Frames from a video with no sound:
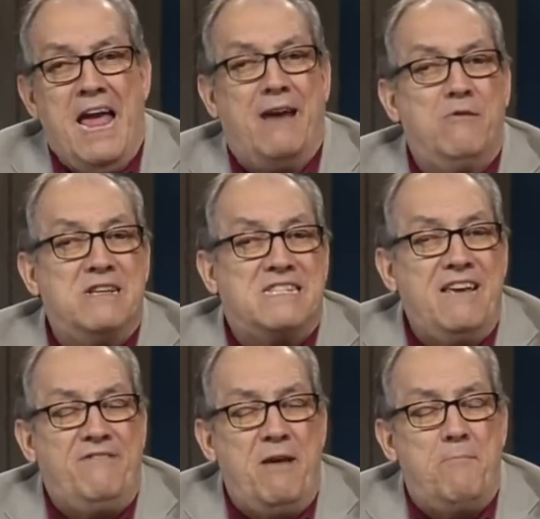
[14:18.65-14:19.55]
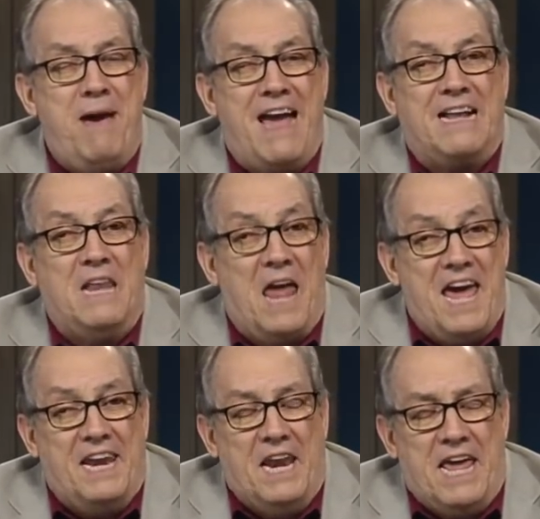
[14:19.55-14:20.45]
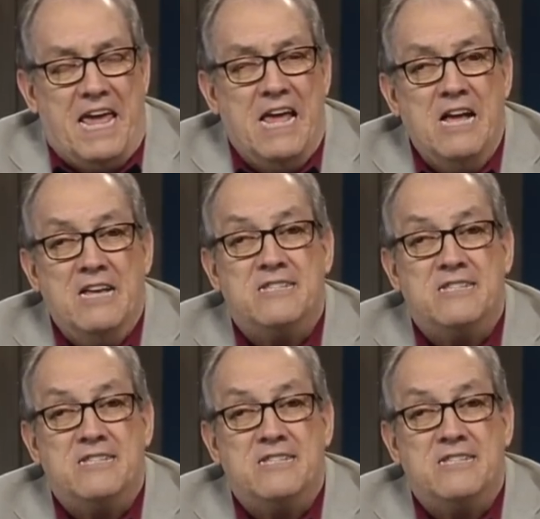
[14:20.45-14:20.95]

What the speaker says: and received him back gladly.